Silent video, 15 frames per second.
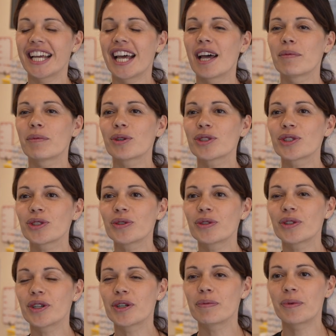I'm
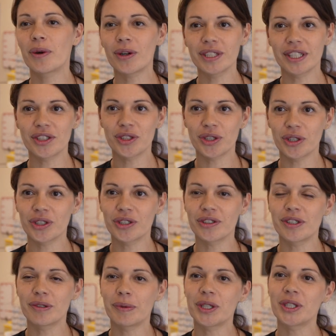also a boarded
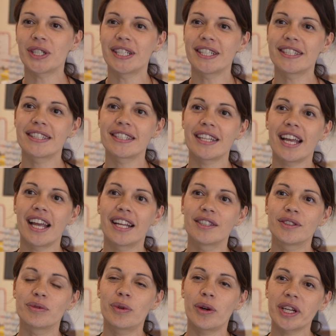surgeon specialist
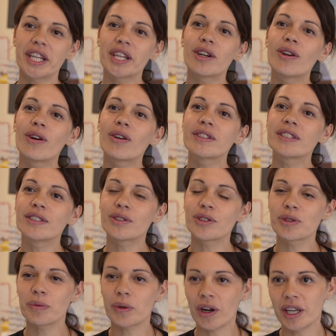and working alone in the
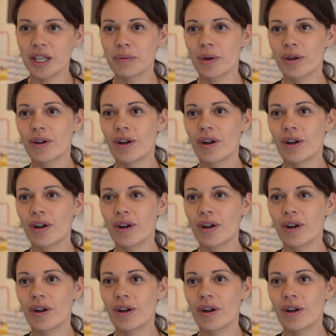small animal